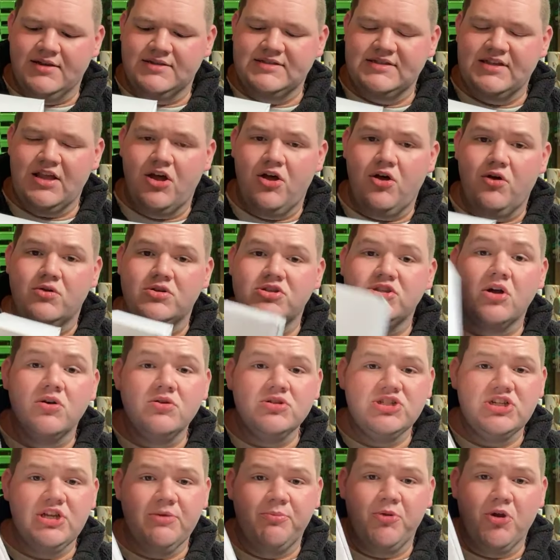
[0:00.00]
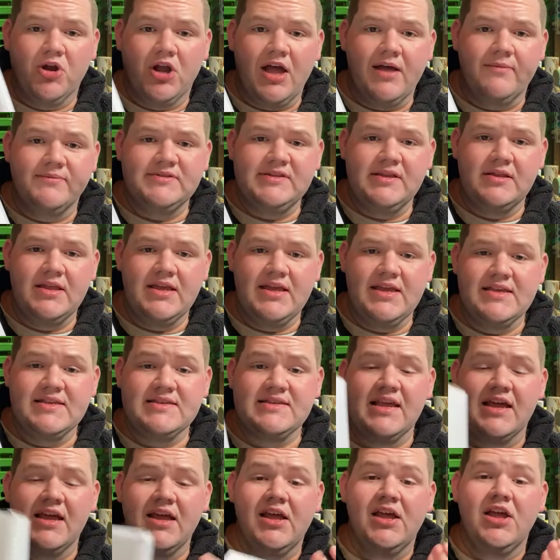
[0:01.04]
So don't ship your cups in these.
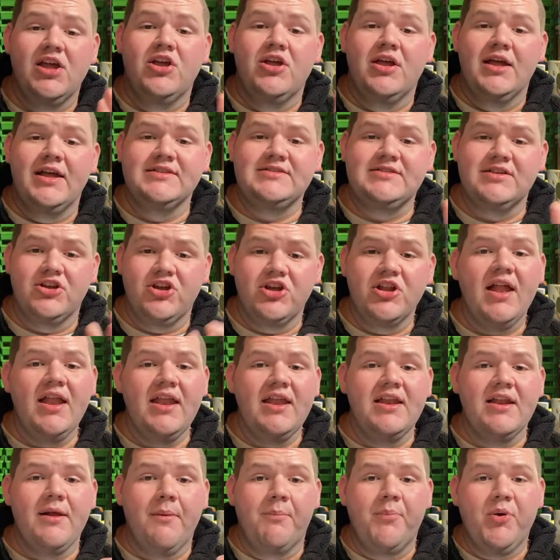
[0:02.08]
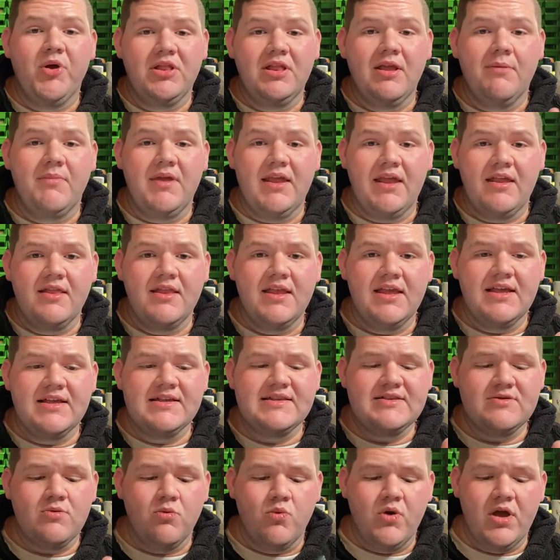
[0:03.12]
It's a good idea to put them in
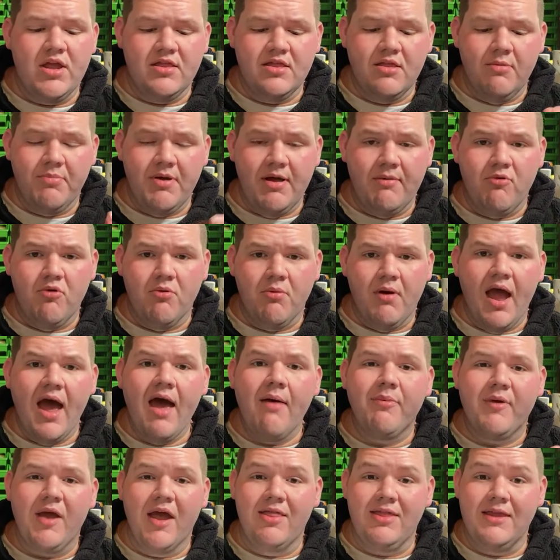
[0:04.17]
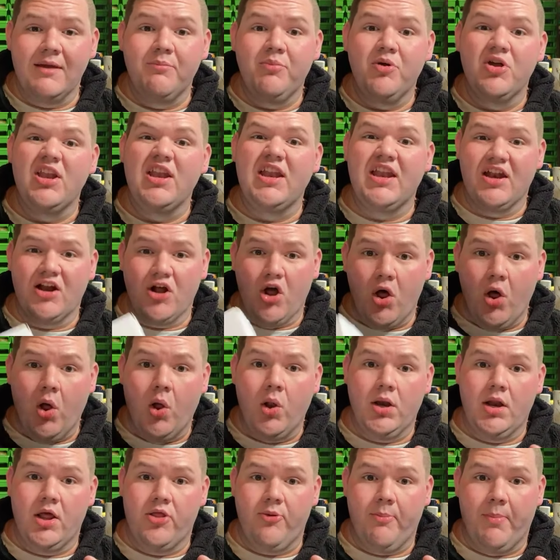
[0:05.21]
this with the bubble wrap and then put it in a whole
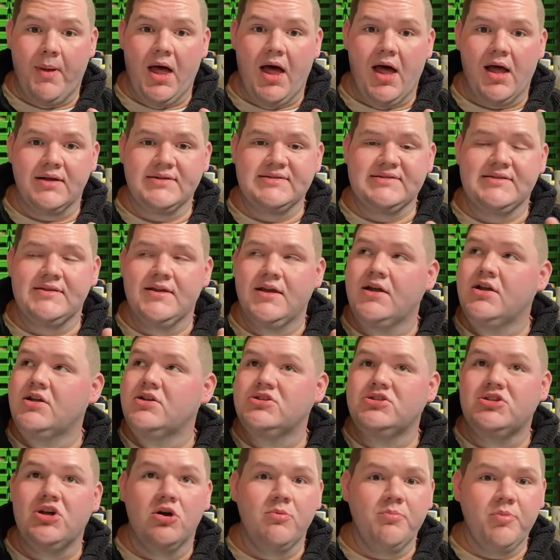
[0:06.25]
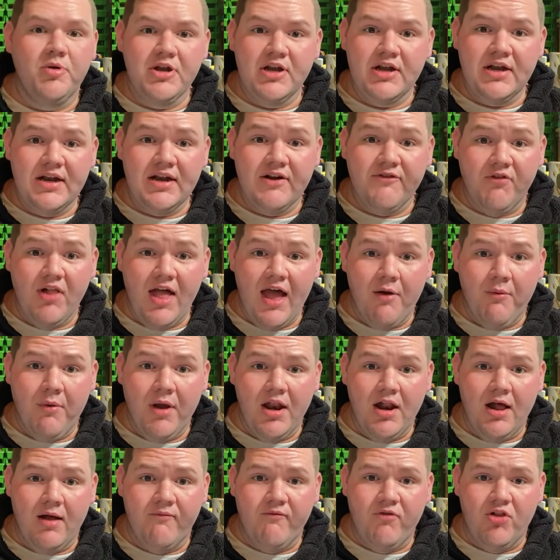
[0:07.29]
nother box. Don't put it in a flat rate
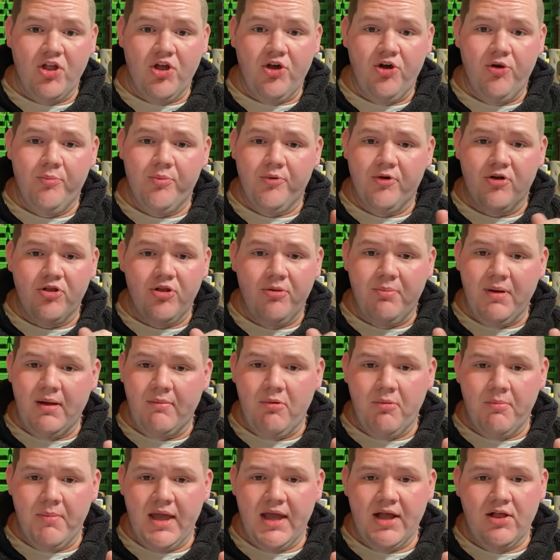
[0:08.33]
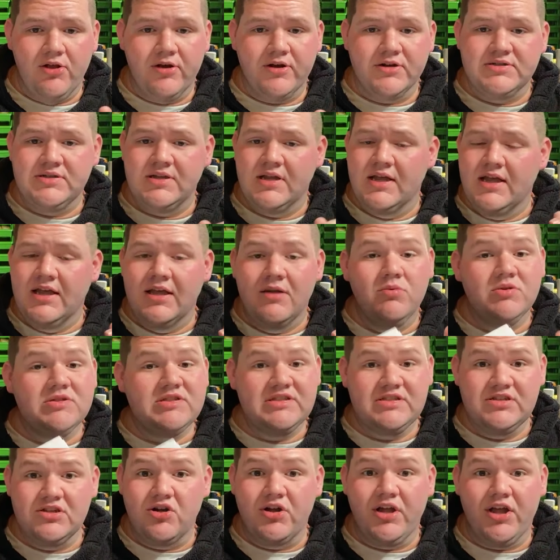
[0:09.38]
envelope or the bubble mailers. Will
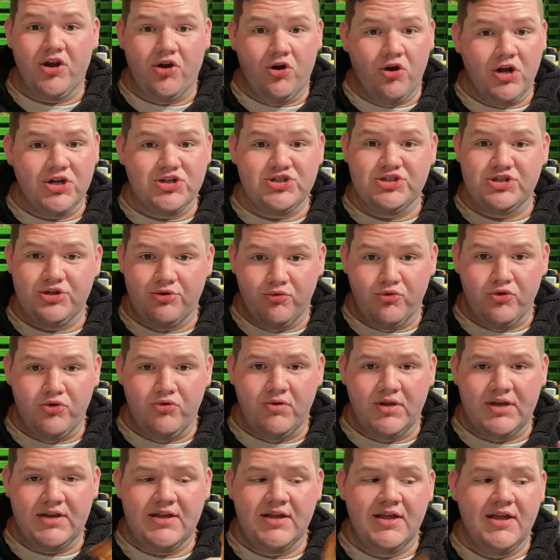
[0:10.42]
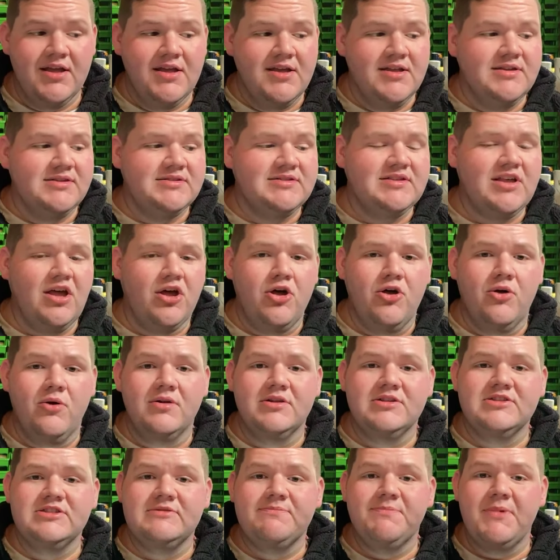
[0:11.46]
still get crushed and ruined. So
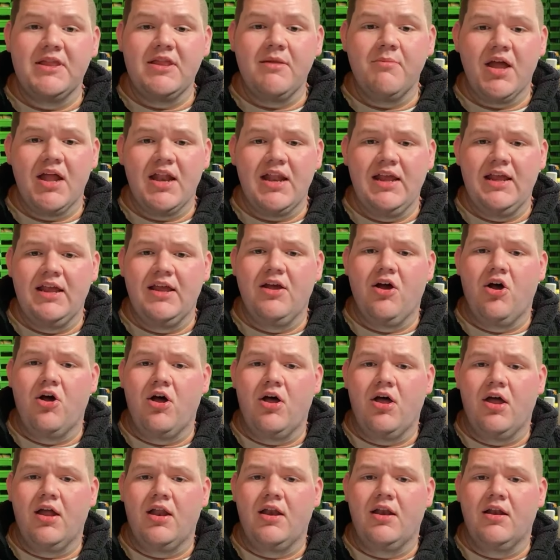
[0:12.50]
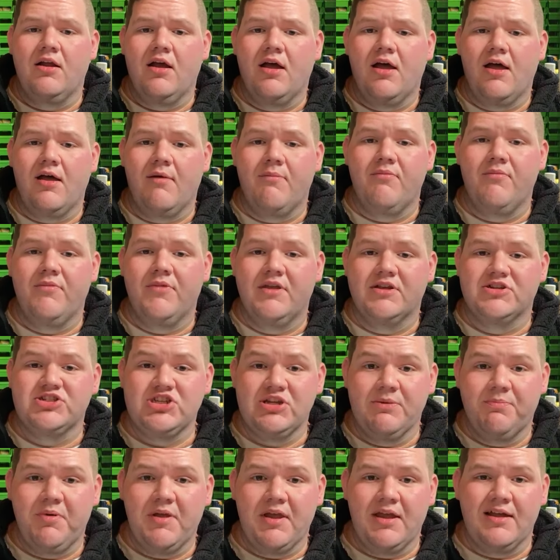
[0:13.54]
spend the money on the
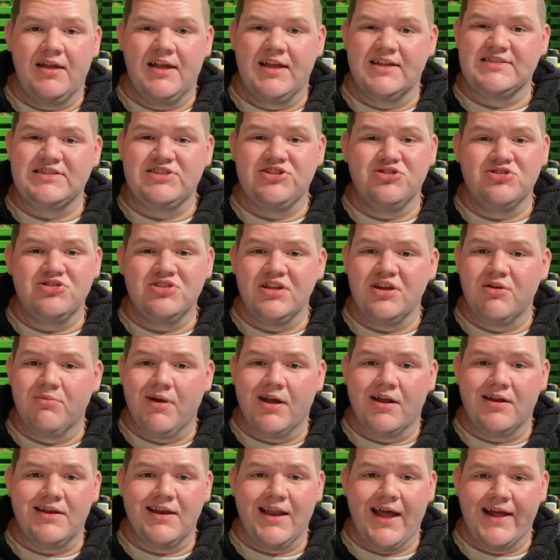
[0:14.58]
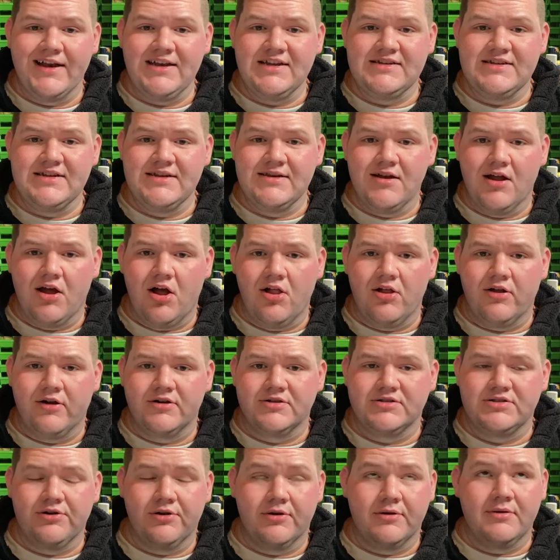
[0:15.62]
shipping. It's usually around $9 to
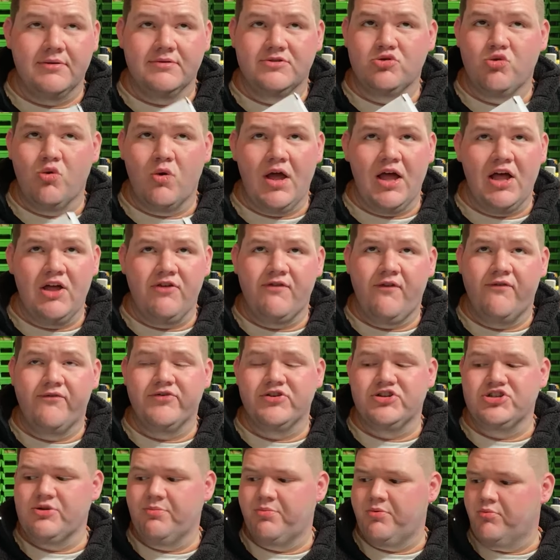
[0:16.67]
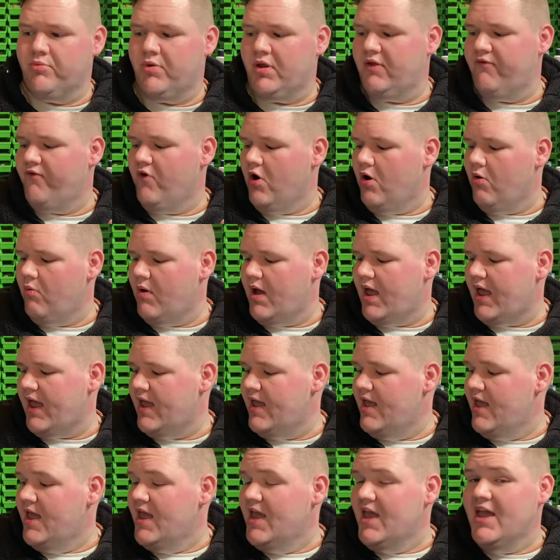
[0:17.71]
$10 or $12 if you're shipping really far away.
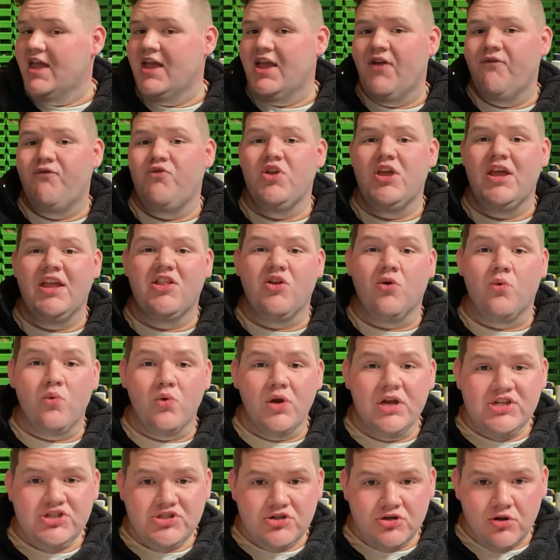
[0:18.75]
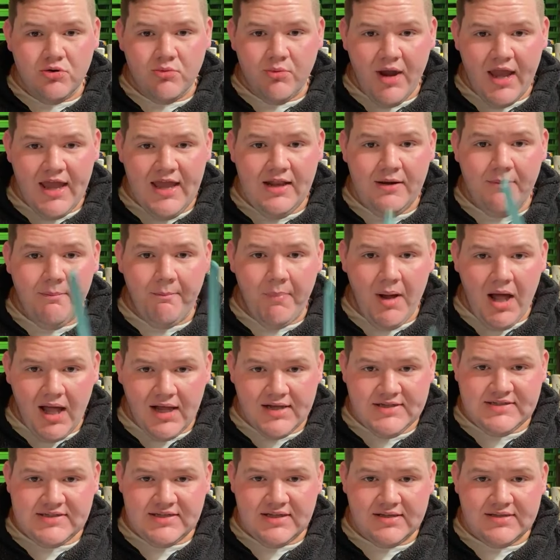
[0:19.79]
If you get the regional rate
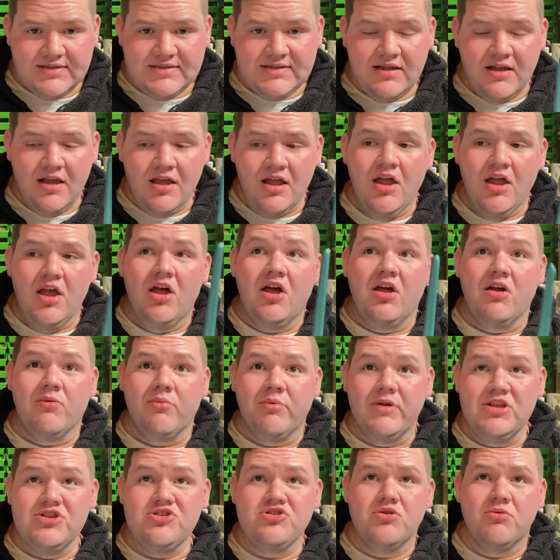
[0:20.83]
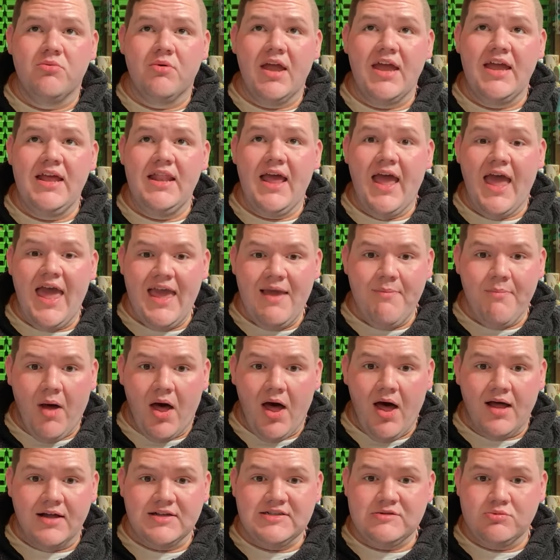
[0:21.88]
boxes, a regional rate A
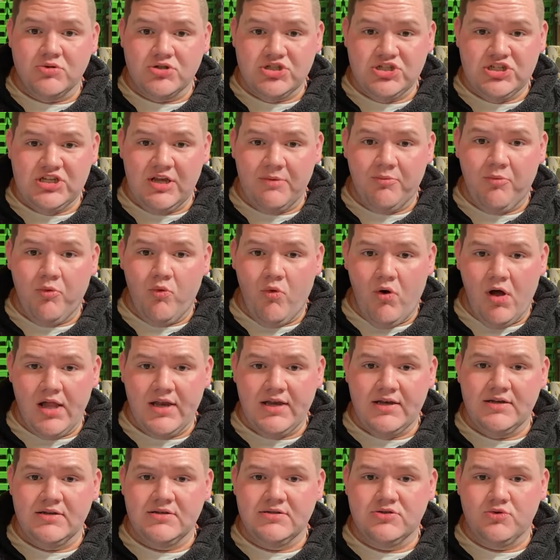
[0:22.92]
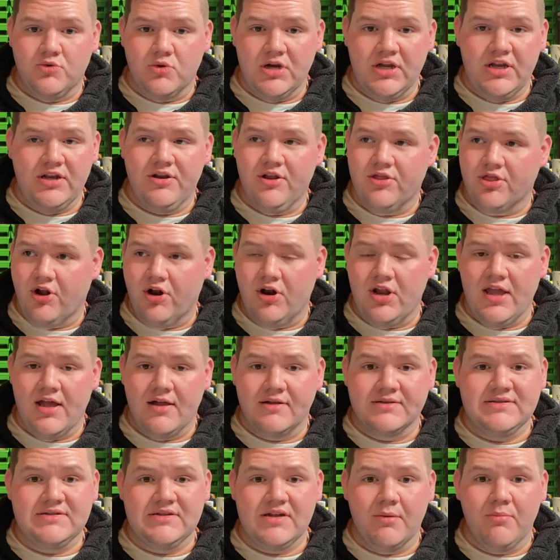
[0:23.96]
box will ship one 20 to 30
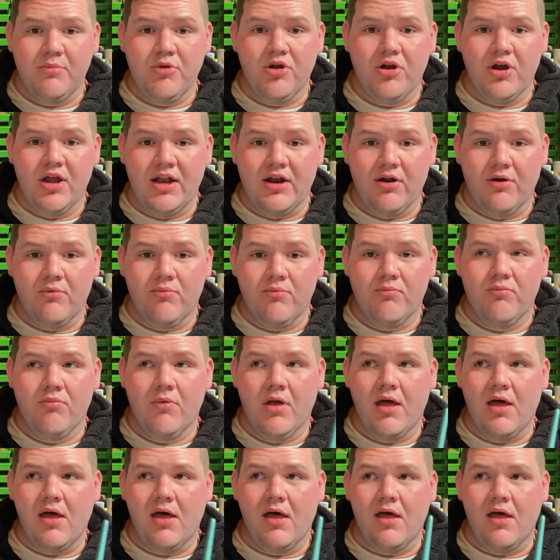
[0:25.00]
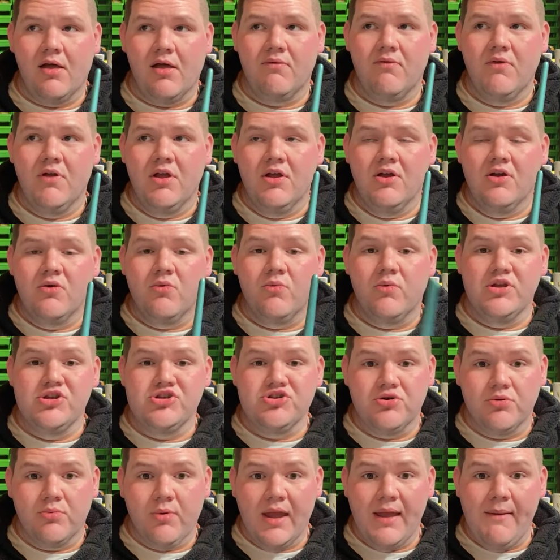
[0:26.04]
ounce tumbler, and a
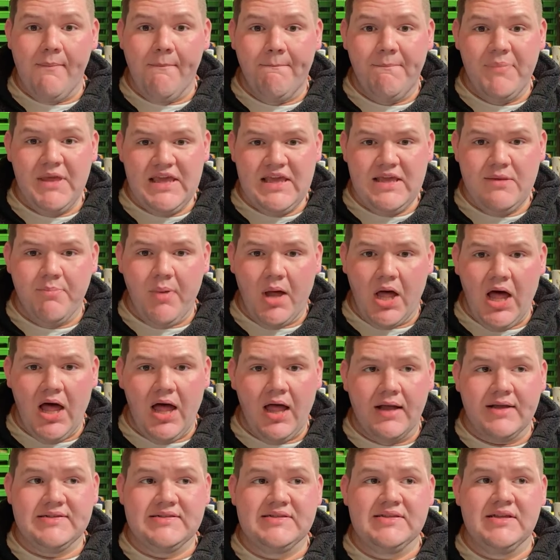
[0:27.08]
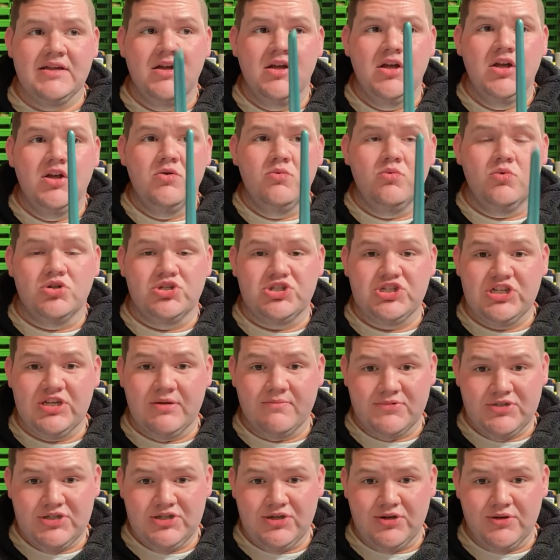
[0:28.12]
regional rate B box will
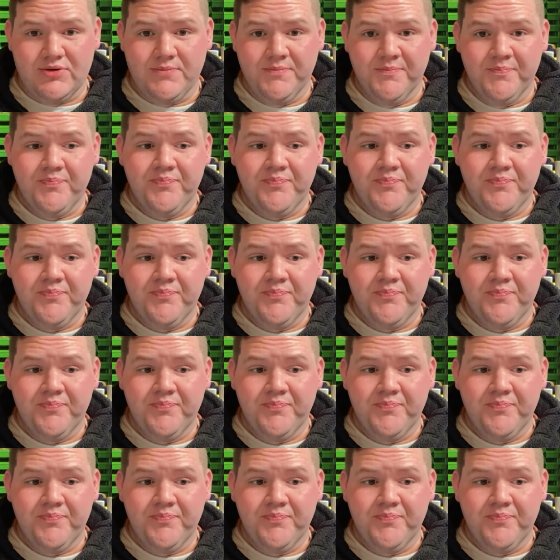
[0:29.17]
ship 2.